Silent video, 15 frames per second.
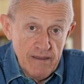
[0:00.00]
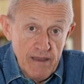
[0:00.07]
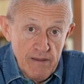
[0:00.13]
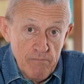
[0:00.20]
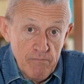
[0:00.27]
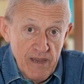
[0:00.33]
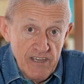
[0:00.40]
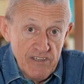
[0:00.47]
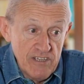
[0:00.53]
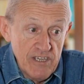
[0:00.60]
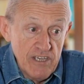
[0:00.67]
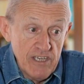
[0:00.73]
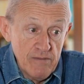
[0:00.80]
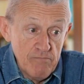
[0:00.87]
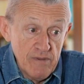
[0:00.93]
It
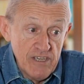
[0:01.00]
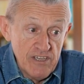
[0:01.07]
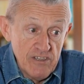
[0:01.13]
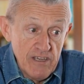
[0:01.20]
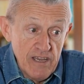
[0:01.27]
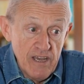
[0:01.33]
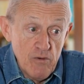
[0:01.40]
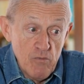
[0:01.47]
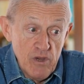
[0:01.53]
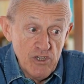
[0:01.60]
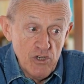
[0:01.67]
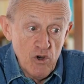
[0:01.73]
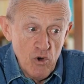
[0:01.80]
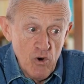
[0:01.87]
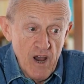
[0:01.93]
basically means that we
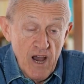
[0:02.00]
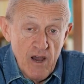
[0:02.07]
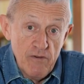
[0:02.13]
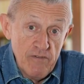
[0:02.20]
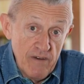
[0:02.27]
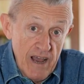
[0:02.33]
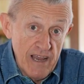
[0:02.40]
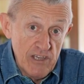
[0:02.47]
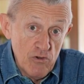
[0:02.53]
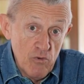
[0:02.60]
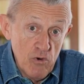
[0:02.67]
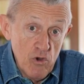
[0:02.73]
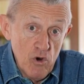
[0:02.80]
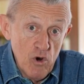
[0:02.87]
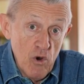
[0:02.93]
know how fast
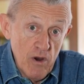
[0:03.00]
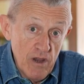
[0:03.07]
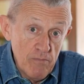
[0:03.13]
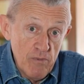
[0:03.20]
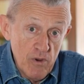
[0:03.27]
we're going,